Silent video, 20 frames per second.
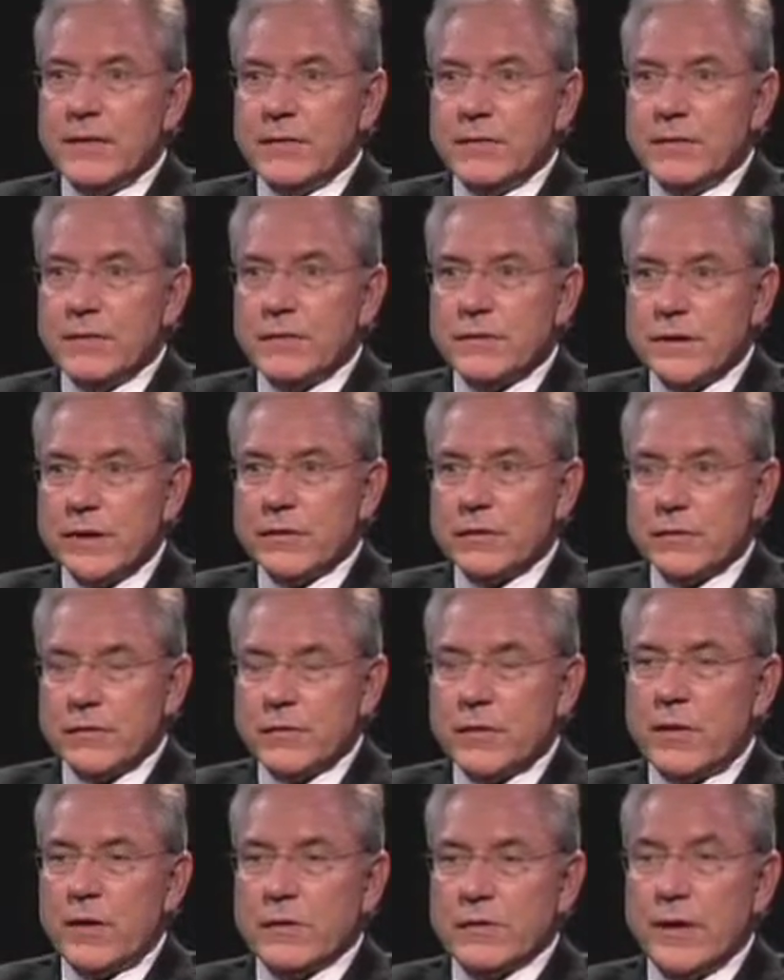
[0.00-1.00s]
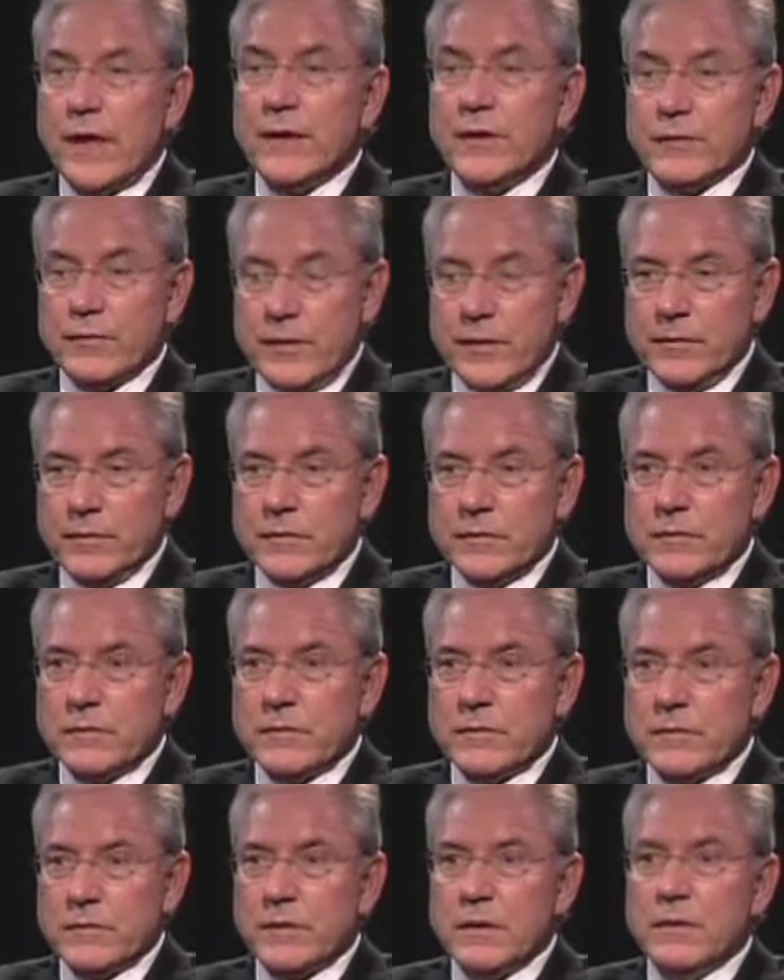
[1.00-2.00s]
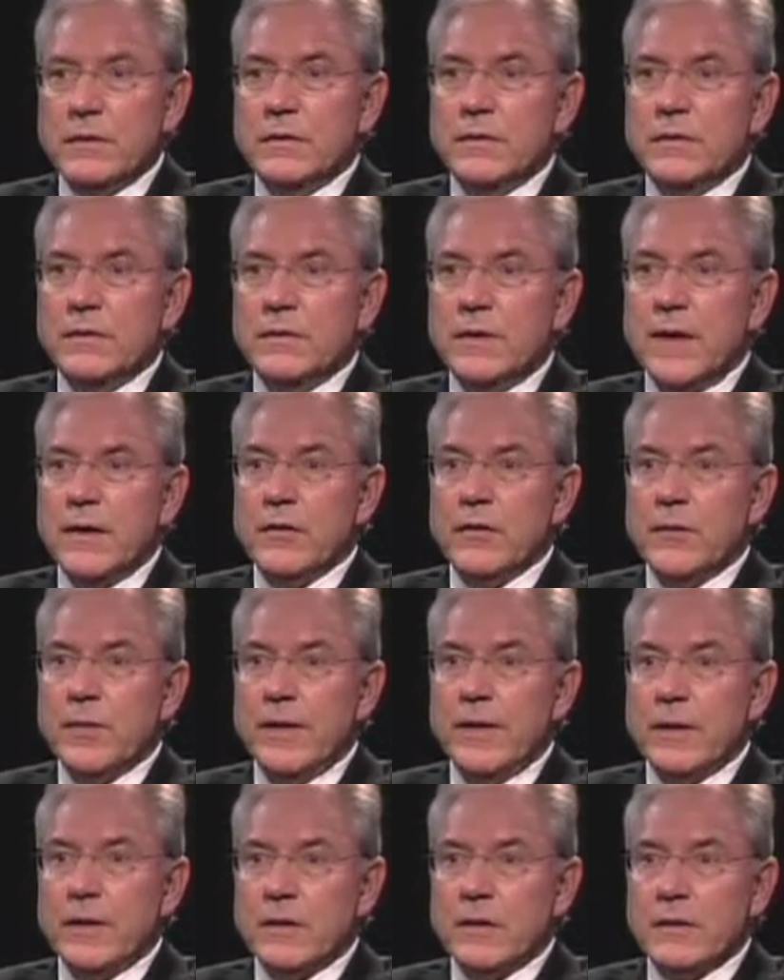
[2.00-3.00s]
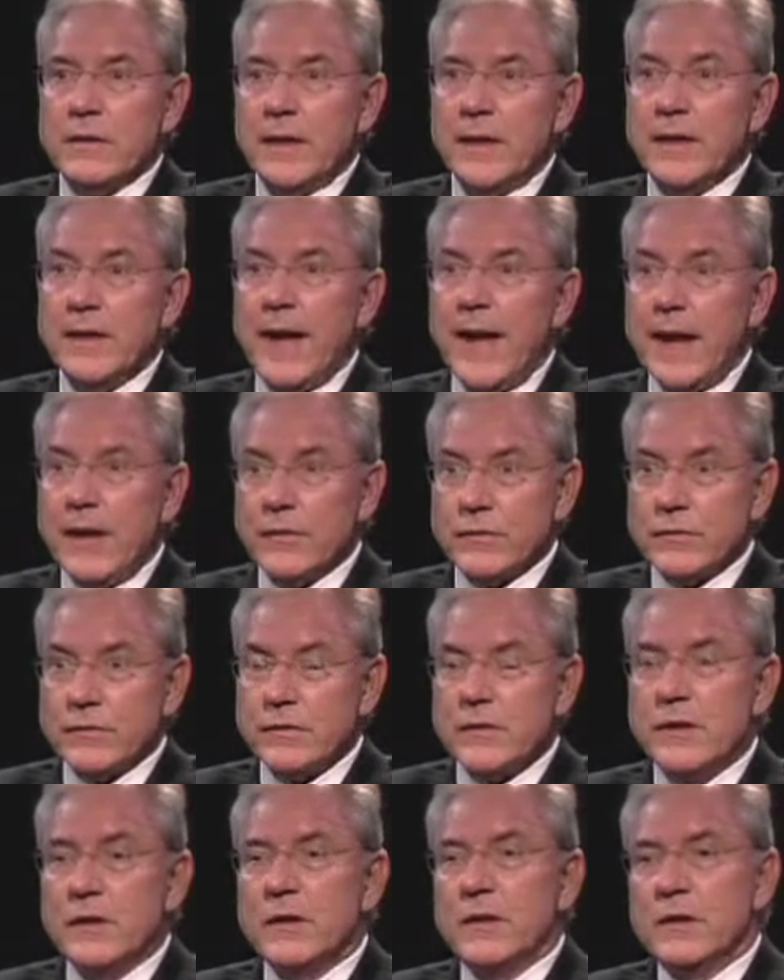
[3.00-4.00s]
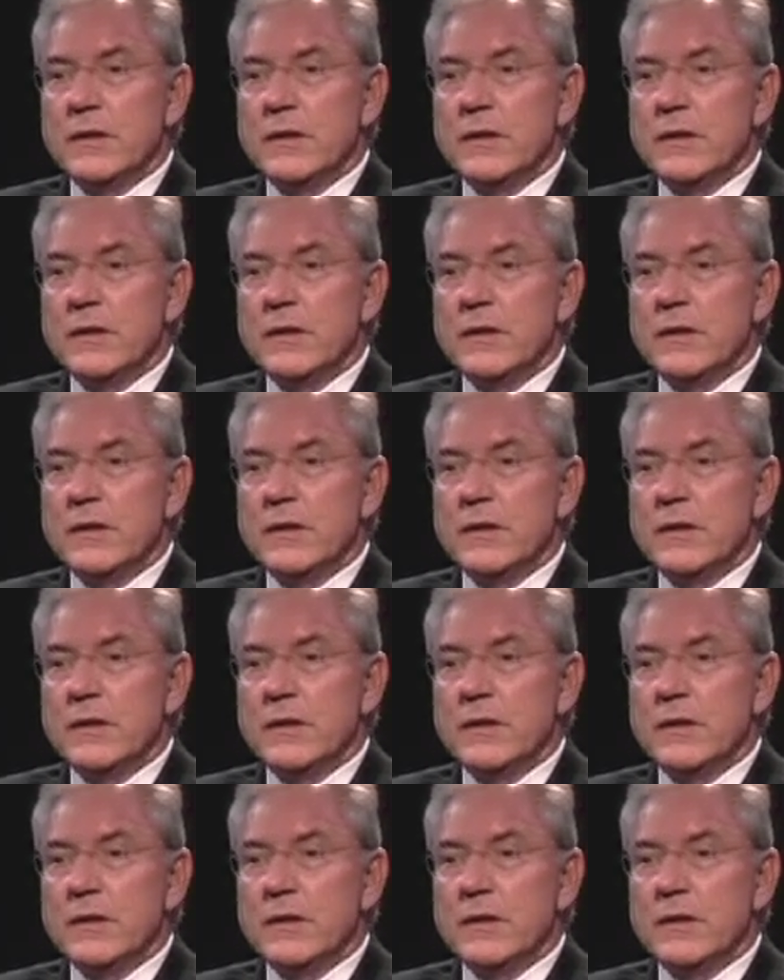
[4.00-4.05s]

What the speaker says: of Center and Square's atrium. So that'll be our in-house